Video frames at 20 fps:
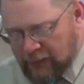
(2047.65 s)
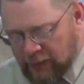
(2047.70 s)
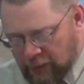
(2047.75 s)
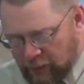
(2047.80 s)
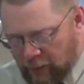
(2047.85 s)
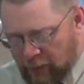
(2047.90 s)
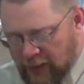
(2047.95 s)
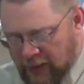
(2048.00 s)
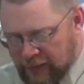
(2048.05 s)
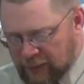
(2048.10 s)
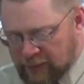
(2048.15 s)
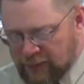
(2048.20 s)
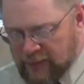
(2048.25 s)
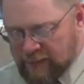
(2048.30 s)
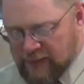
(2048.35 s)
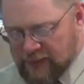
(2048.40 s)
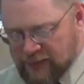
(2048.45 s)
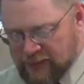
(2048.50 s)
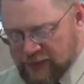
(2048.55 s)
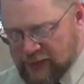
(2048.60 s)
that write
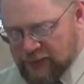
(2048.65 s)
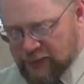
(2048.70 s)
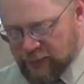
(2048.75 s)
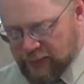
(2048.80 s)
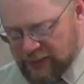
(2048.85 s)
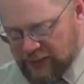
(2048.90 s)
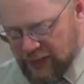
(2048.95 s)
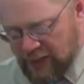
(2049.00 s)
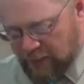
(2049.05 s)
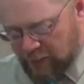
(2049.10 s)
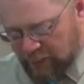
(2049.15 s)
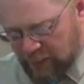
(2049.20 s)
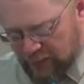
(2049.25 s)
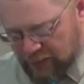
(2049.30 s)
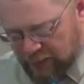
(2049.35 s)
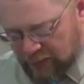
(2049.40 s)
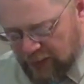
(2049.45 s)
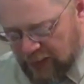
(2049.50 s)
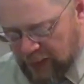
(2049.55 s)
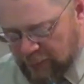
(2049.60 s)
grievousness which they have
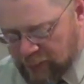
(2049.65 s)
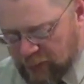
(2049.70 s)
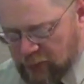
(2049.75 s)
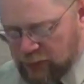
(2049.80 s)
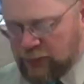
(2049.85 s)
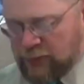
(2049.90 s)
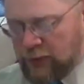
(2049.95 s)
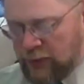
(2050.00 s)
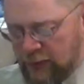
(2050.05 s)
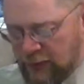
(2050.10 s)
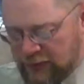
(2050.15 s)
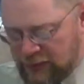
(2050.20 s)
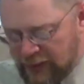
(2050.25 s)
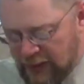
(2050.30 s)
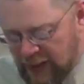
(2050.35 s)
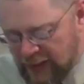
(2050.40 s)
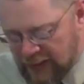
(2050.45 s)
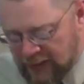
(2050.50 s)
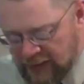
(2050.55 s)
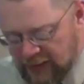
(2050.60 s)
prescribed to turn
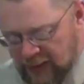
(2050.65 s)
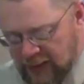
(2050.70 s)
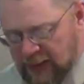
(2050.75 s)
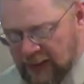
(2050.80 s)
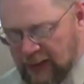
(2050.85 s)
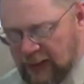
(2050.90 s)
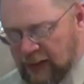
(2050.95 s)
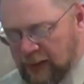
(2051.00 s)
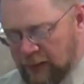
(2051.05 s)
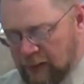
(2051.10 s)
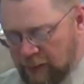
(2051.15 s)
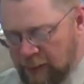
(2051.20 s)
aside the needy.